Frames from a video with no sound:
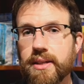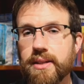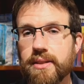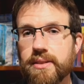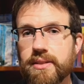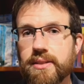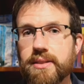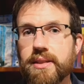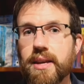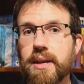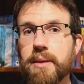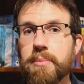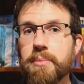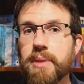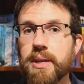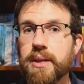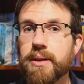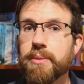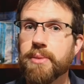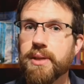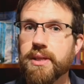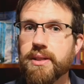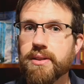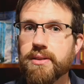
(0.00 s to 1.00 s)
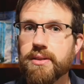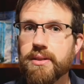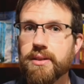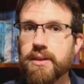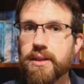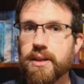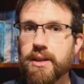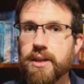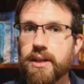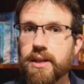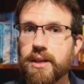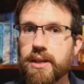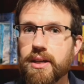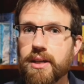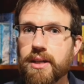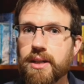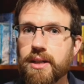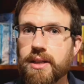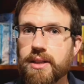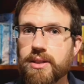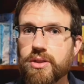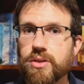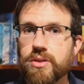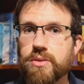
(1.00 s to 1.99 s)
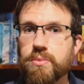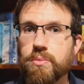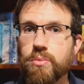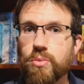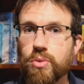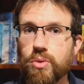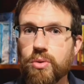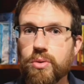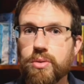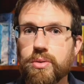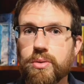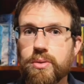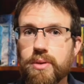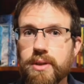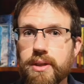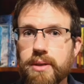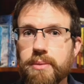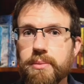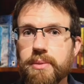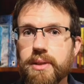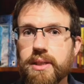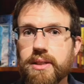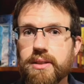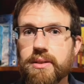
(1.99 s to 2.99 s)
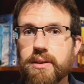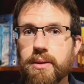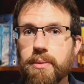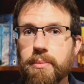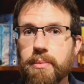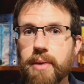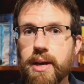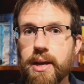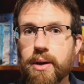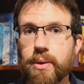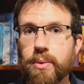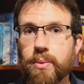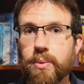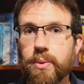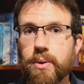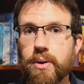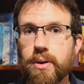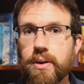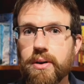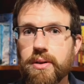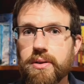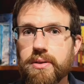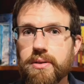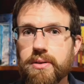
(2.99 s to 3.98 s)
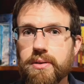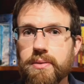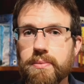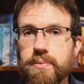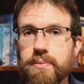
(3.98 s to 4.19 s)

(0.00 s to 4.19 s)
And some enemies are just mortal enemies no matter what.